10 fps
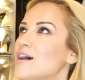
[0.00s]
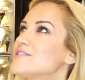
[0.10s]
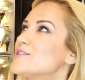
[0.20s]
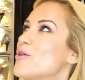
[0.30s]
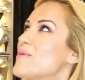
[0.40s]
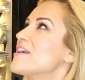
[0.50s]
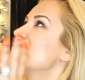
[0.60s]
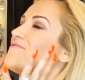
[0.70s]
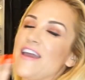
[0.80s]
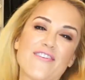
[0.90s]
So my
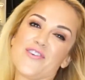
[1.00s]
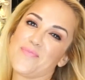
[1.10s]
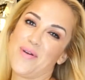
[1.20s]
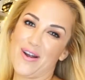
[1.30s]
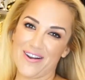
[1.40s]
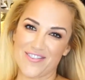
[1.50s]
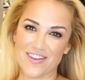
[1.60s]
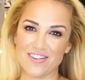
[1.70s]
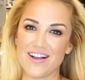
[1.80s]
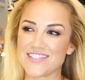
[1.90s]
favorite part of
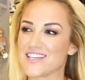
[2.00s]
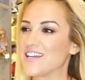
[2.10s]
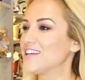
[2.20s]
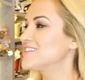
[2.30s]
the closet